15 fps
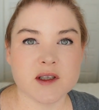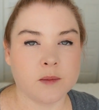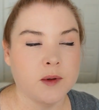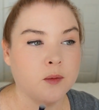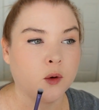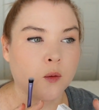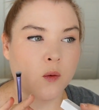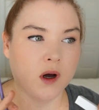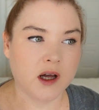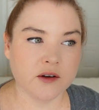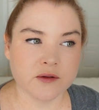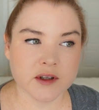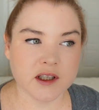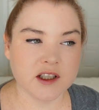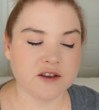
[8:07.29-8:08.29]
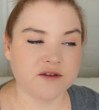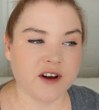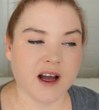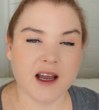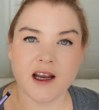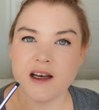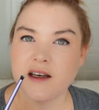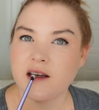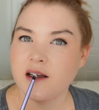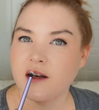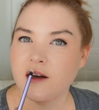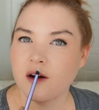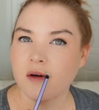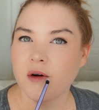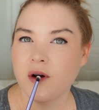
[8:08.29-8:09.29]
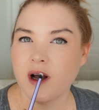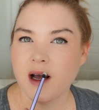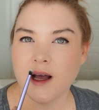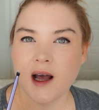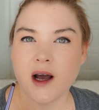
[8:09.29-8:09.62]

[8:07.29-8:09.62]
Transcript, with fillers: Some people want really defined, you know,